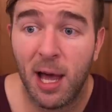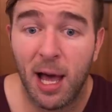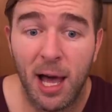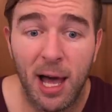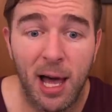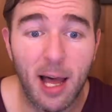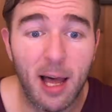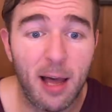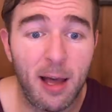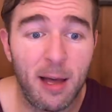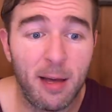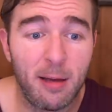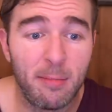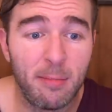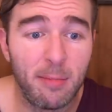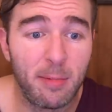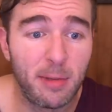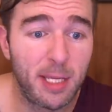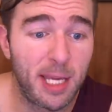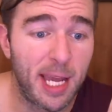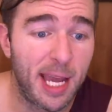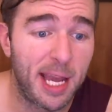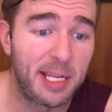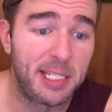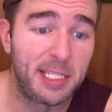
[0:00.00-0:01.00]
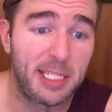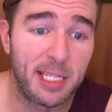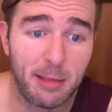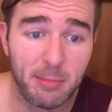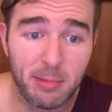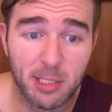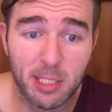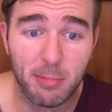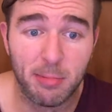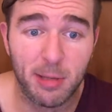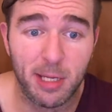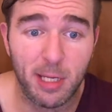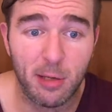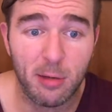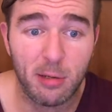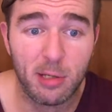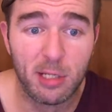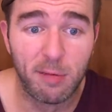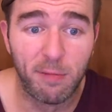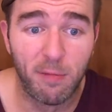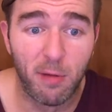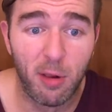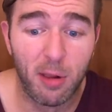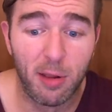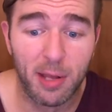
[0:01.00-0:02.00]
Yeah, it seems to be
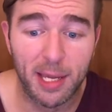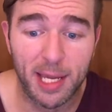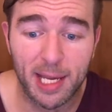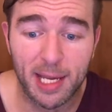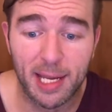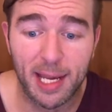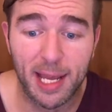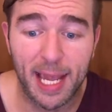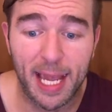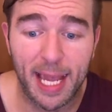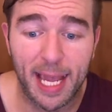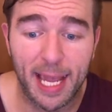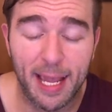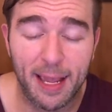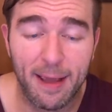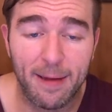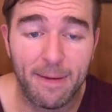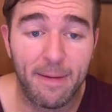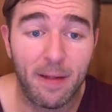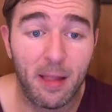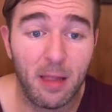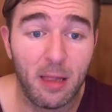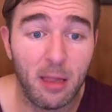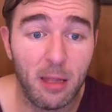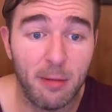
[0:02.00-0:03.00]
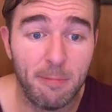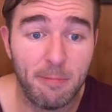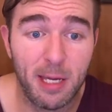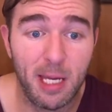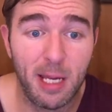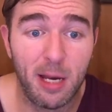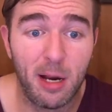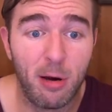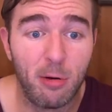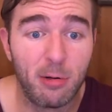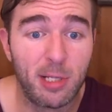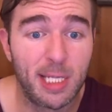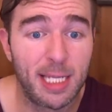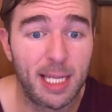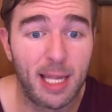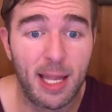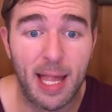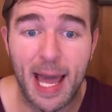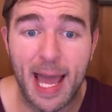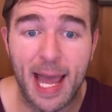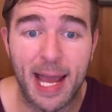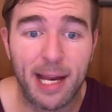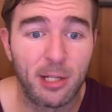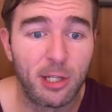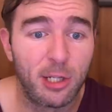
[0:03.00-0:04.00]
useful in a libido
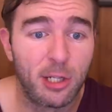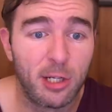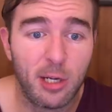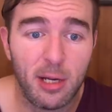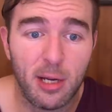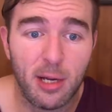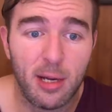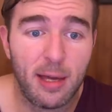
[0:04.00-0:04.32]
slash,